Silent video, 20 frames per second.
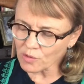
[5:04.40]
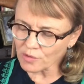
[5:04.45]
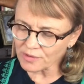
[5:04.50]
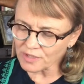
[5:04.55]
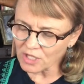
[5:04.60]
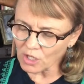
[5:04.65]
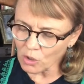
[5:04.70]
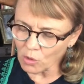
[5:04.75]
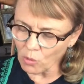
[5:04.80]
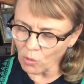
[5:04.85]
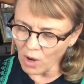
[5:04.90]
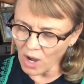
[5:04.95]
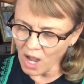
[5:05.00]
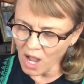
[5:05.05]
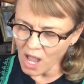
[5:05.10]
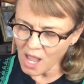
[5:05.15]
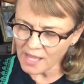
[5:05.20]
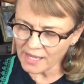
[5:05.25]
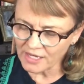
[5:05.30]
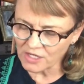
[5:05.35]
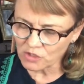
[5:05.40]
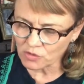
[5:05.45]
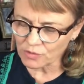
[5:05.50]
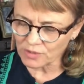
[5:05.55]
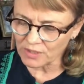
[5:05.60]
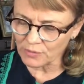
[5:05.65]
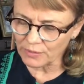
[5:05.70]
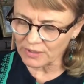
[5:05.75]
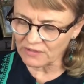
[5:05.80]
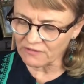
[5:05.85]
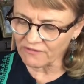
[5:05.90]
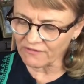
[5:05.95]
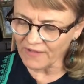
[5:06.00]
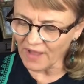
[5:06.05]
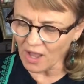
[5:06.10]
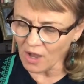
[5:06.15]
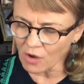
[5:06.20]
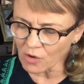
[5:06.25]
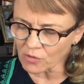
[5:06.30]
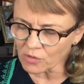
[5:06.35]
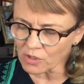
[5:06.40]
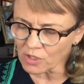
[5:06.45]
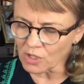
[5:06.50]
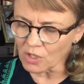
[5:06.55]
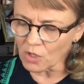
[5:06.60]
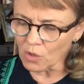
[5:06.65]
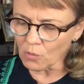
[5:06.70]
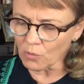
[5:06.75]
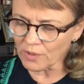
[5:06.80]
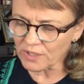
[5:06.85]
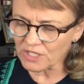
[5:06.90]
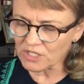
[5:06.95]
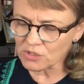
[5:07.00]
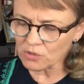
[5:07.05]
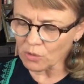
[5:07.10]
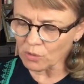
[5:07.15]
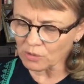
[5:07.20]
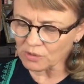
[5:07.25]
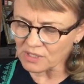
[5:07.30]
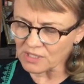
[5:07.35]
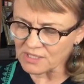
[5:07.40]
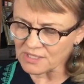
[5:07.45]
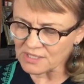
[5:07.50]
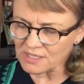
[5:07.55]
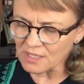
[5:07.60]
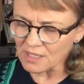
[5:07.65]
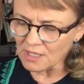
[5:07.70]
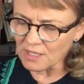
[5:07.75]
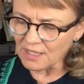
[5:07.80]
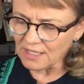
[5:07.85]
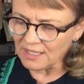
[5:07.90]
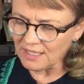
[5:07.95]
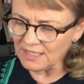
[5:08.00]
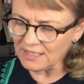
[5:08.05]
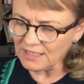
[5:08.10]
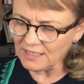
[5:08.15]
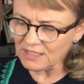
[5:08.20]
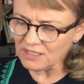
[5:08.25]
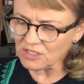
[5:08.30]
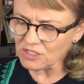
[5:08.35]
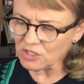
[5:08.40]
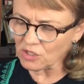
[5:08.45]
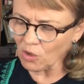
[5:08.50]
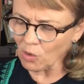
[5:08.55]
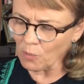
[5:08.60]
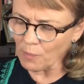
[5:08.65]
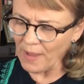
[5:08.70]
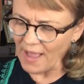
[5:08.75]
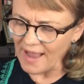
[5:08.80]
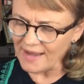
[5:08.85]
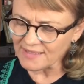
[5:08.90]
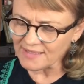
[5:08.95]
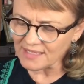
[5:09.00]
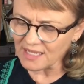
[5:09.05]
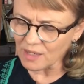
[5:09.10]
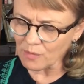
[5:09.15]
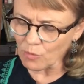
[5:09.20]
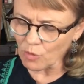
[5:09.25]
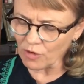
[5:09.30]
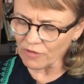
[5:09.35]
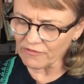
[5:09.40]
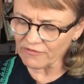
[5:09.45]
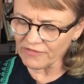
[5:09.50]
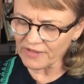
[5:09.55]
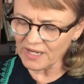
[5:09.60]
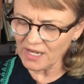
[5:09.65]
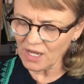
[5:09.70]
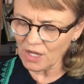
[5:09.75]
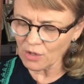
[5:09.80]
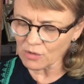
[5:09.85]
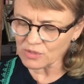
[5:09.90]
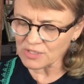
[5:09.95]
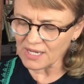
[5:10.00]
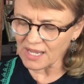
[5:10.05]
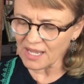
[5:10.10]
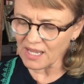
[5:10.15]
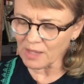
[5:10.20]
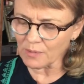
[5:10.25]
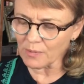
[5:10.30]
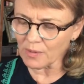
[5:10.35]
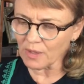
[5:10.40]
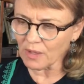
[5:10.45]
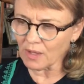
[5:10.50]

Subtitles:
her the aguaje tree we'd found when he told us he needed to go back to get more videotape.